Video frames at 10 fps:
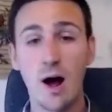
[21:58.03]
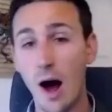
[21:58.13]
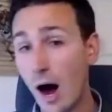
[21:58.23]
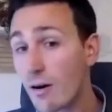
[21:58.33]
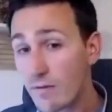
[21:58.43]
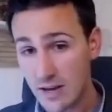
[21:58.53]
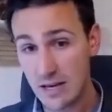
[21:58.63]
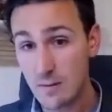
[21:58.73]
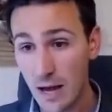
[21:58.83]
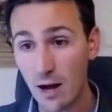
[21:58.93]
of
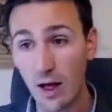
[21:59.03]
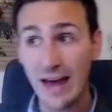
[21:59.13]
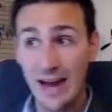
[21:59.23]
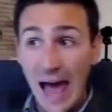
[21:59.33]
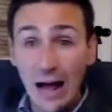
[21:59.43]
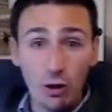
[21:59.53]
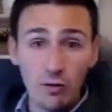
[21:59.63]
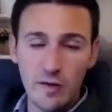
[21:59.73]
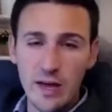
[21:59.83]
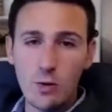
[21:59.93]
email and
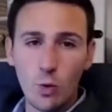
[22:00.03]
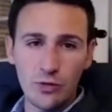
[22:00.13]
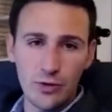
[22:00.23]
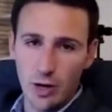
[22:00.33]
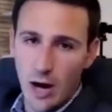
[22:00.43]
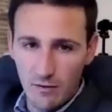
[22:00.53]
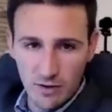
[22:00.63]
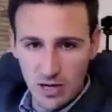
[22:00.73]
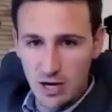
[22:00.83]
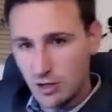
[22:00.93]
elevate what their
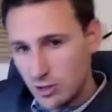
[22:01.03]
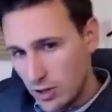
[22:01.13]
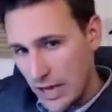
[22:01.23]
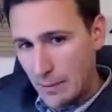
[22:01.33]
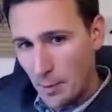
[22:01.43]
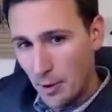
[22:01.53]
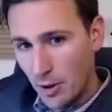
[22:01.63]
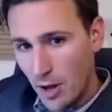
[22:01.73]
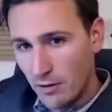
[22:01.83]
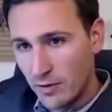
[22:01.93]
conversations are
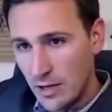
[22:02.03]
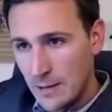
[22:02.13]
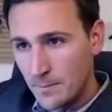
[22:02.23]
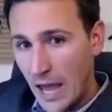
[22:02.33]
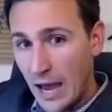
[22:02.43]
capable of. And